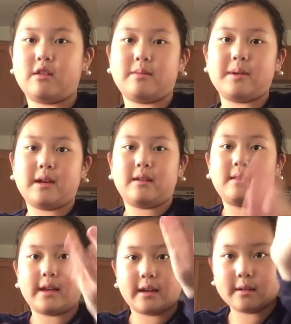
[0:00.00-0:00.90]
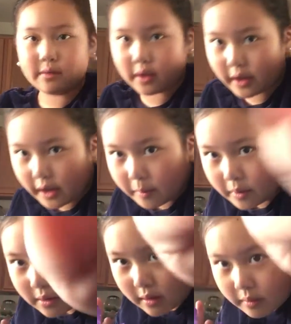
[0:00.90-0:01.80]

just because like the camera's